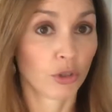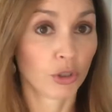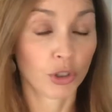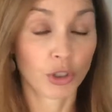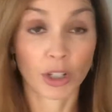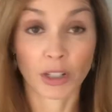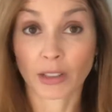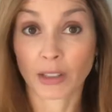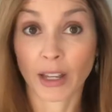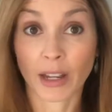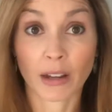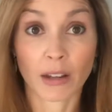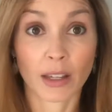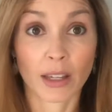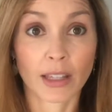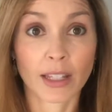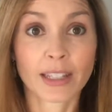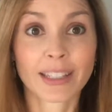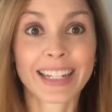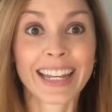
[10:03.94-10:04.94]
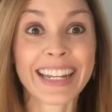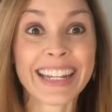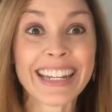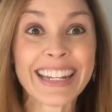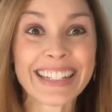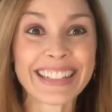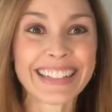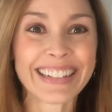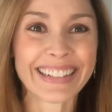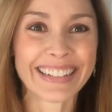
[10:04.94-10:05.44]
just like, it's getting
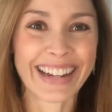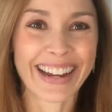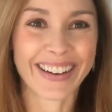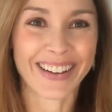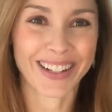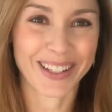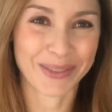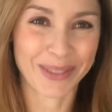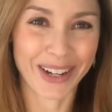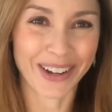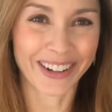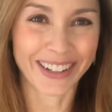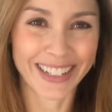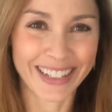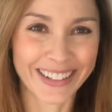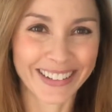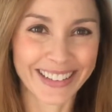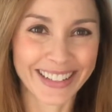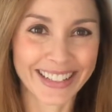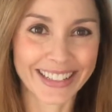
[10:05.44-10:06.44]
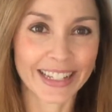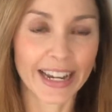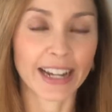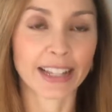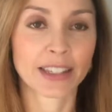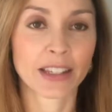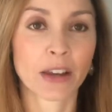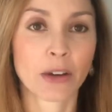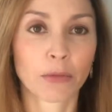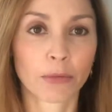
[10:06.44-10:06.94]
easier now because we already know these
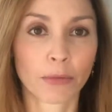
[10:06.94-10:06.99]
signs.